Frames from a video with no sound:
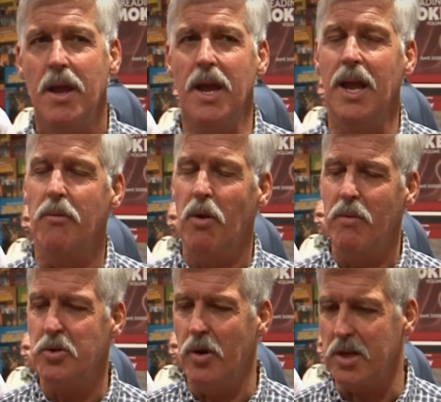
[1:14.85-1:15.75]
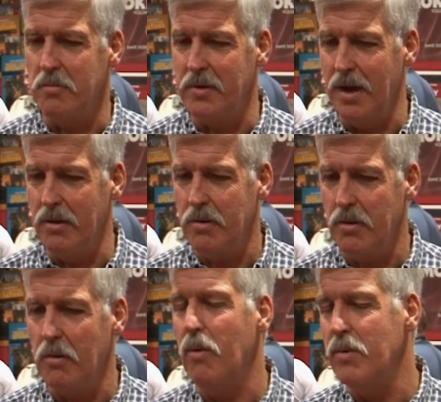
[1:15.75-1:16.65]
and what we talked about
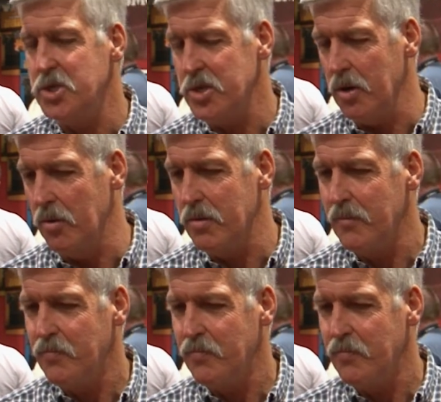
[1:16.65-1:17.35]
and what we showed